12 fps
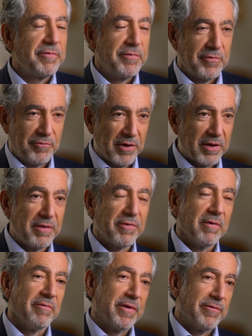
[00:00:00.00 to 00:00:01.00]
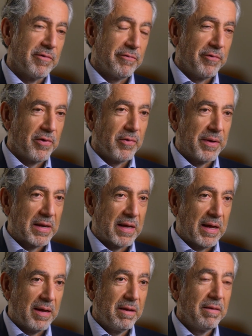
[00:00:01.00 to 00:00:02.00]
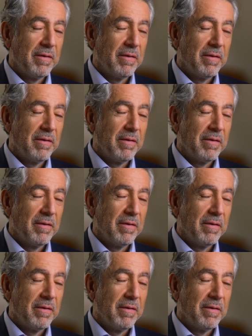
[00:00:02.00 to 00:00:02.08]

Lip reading: you're looking to invest your 401k,